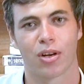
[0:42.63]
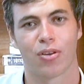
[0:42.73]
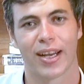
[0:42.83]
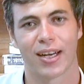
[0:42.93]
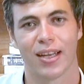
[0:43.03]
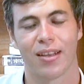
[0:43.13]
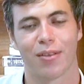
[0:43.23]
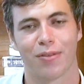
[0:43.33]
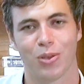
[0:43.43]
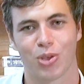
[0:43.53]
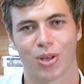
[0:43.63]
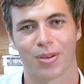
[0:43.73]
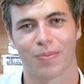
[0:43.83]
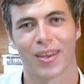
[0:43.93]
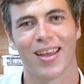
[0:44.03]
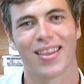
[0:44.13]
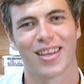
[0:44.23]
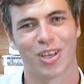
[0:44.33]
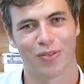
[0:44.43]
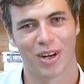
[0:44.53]
correctly in the future.
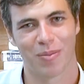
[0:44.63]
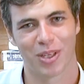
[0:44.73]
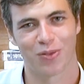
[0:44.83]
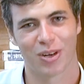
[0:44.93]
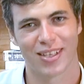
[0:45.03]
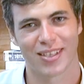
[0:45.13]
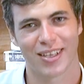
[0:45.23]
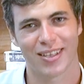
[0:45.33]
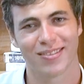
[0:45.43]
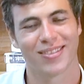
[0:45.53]
Thank you very much for listening.